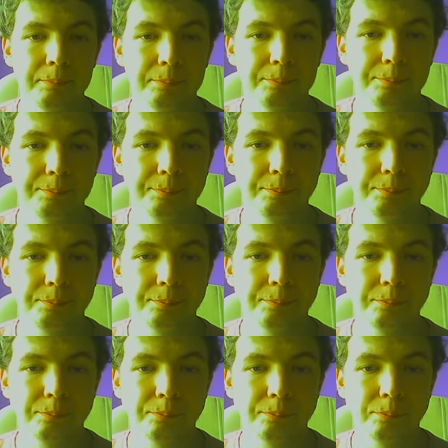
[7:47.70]

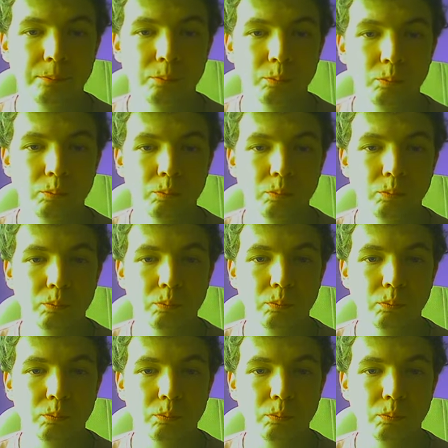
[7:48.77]
[no speech]